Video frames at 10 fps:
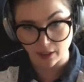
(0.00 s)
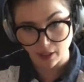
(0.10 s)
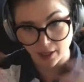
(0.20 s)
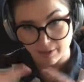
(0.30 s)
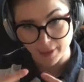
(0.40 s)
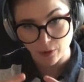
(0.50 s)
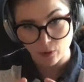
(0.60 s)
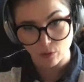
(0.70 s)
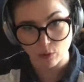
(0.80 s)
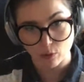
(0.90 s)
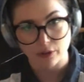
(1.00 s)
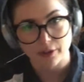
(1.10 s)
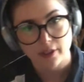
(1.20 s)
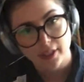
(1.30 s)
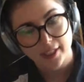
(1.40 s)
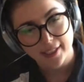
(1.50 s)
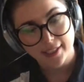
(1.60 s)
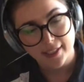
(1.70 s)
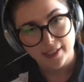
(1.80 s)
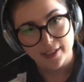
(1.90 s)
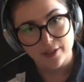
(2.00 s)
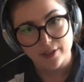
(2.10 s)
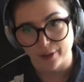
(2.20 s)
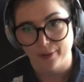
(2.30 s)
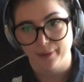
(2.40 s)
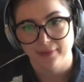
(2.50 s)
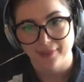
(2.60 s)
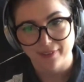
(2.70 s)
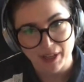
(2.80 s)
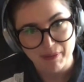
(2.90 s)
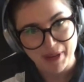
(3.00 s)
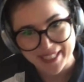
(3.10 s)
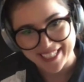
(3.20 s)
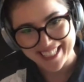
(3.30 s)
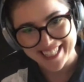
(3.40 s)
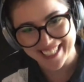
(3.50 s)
kind of my whole world. So if that makes sense.